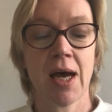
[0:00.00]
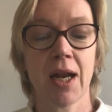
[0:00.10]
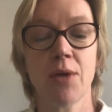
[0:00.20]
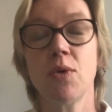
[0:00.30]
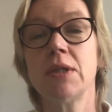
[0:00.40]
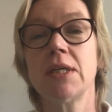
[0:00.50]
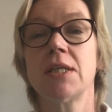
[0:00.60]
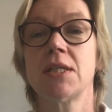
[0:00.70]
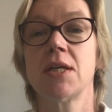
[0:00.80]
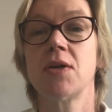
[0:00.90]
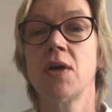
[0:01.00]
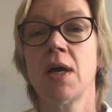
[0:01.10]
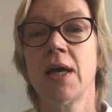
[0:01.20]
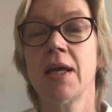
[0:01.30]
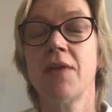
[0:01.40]
And I wanted to
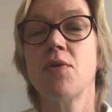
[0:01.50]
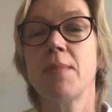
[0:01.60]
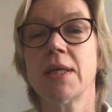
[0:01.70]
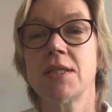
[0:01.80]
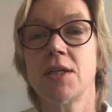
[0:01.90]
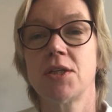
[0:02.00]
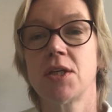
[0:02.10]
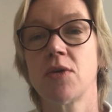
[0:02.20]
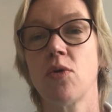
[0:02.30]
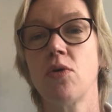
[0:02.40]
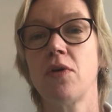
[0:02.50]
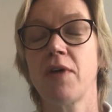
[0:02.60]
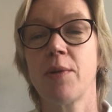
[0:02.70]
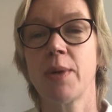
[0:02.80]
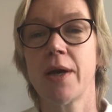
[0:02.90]
give a message to all of
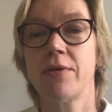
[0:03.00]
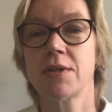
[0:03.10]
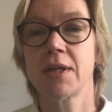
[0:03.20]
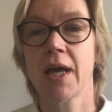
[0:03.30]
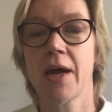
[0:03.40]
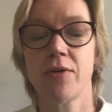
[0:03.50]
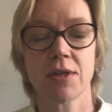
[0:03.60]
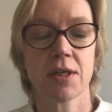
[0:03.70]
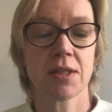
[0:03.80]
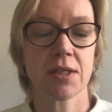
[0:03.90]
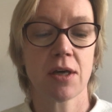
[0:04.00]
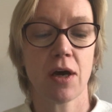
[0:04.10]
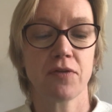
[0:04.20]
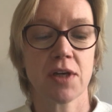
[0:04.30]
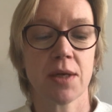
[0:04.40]
our parents and carers as this
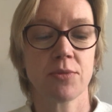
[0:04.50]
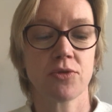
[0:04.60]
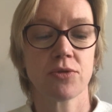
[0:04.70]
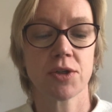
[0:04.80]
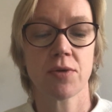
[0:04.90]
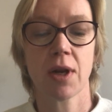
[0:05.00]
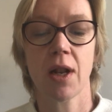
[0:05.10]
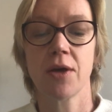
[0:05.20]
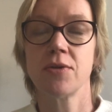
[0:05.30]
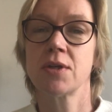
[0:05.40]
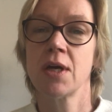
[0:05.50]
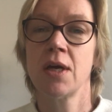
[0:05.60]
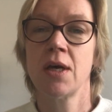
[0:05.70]
half term draws to a close.